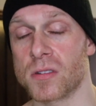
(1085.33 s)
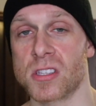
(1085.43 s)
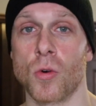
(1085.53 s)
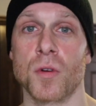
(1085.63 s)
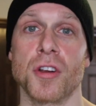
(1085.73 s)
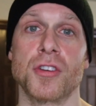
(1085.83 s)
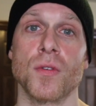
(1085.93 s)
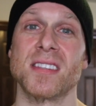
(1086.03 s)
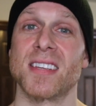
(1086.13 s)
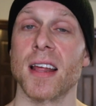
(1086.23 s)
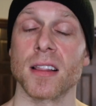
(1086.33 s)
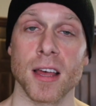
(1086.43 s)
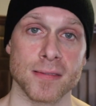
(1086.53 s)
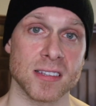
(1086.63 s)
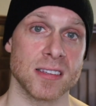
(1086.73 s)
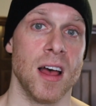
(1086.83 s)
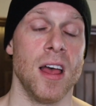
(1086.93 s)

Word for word: So when you're doing deadlifts,